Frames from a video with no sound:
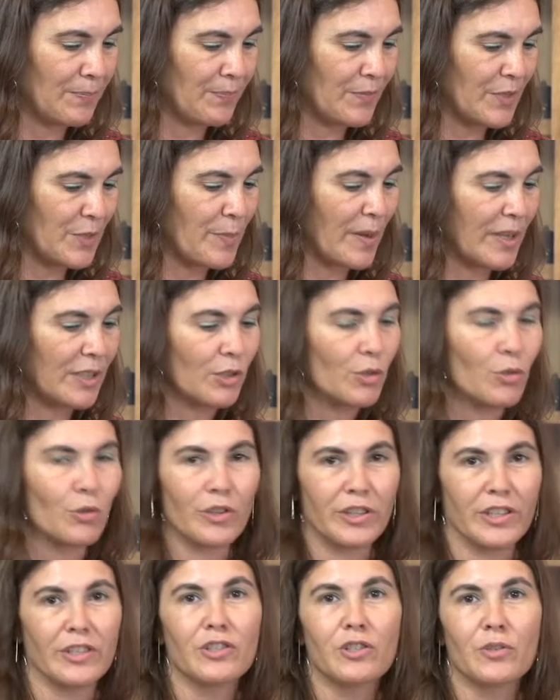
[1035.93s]
spinal cord
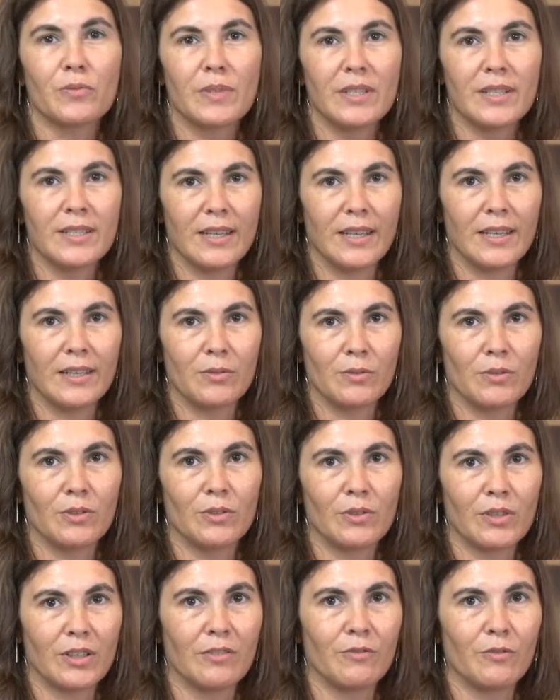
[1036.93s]
injuries and
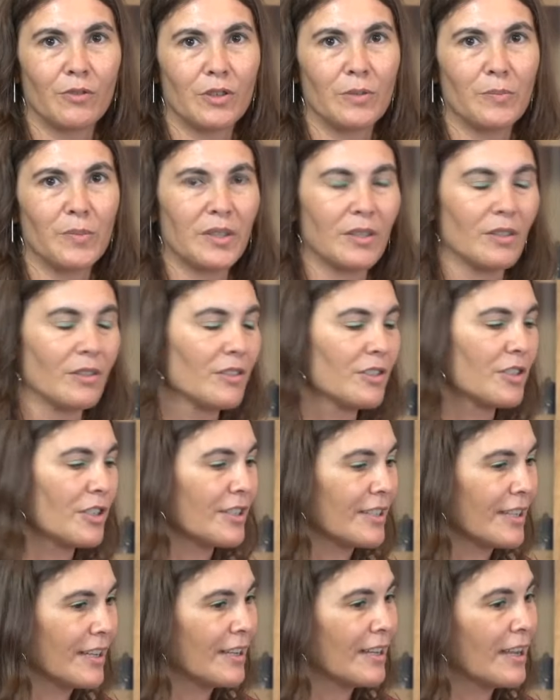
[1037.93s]
looking for the pathologies,
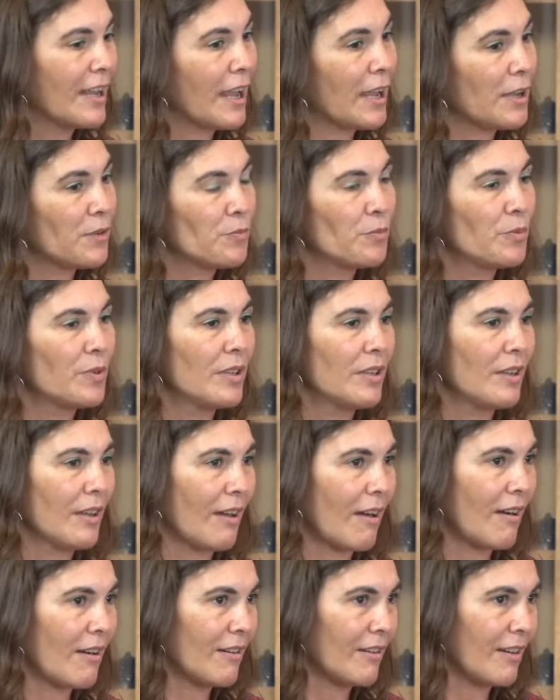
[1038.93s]
and we
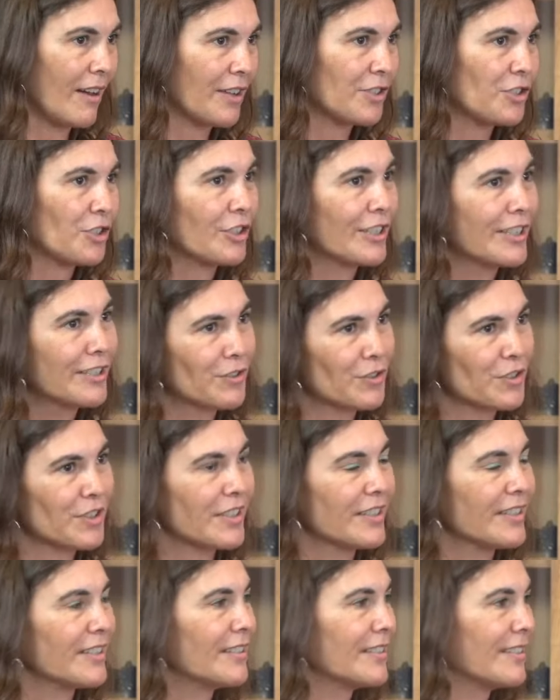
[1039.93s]
are actually
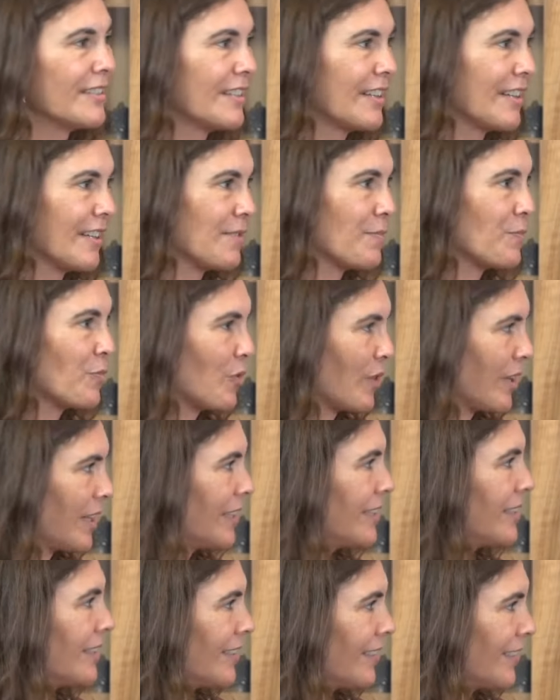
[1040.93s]
interested in
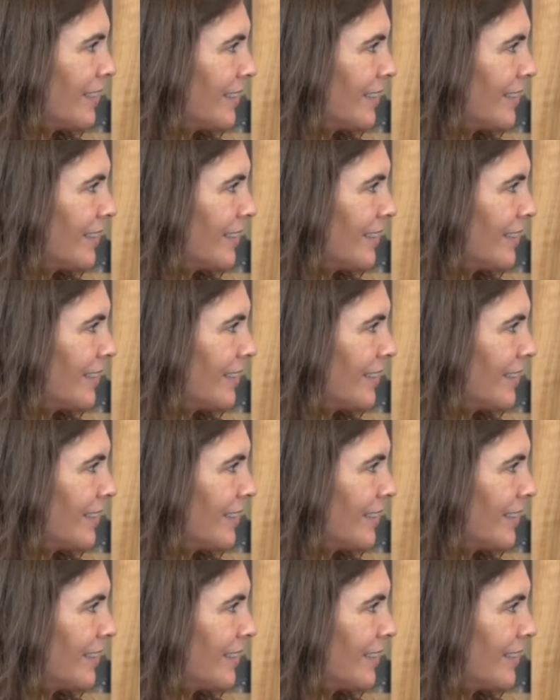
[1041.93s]
gut-brain